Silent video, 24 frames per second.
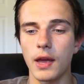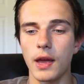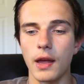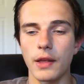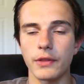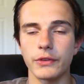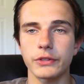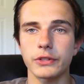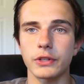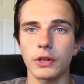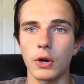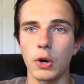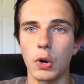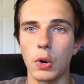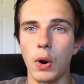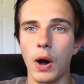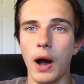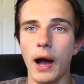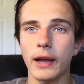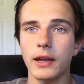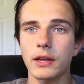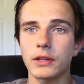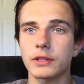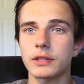and so
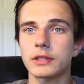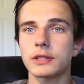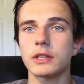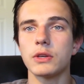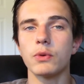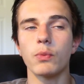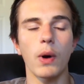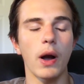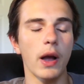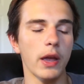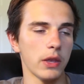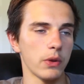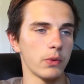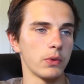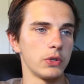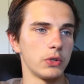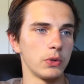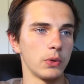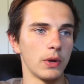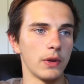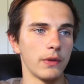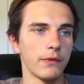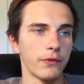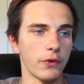I could see why you would
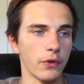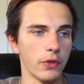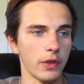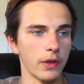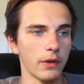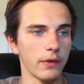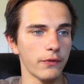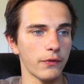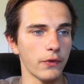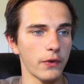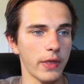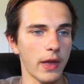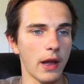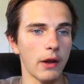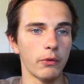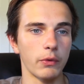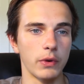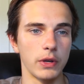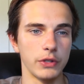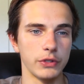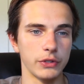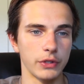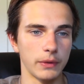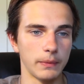do it for that
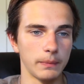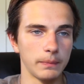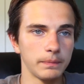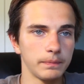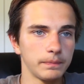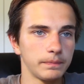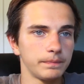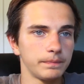reason.